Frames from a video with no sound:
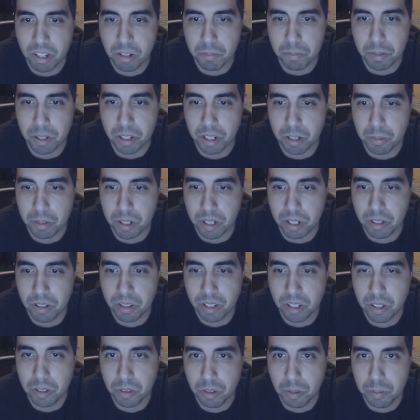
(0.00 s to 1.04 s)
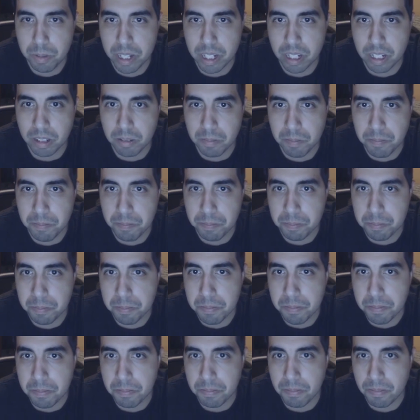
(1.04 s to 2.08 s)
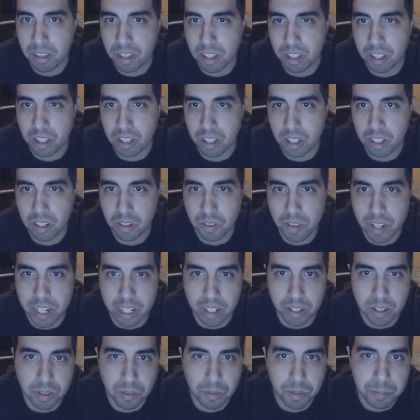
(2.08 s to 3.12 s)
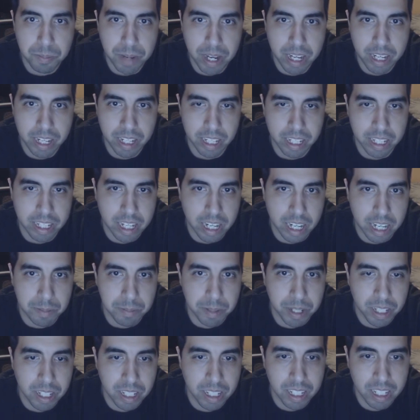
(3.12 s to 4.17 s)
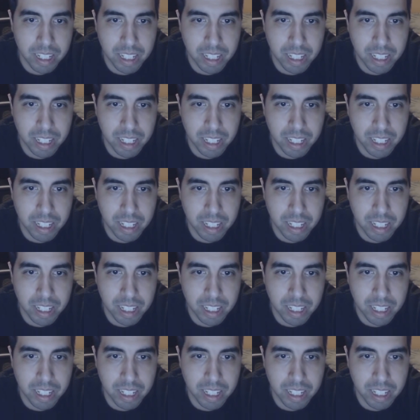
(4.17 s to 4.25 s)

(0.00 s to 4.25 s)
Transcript: Oh, here comes Gon and Kurapika. Great, we made it in time.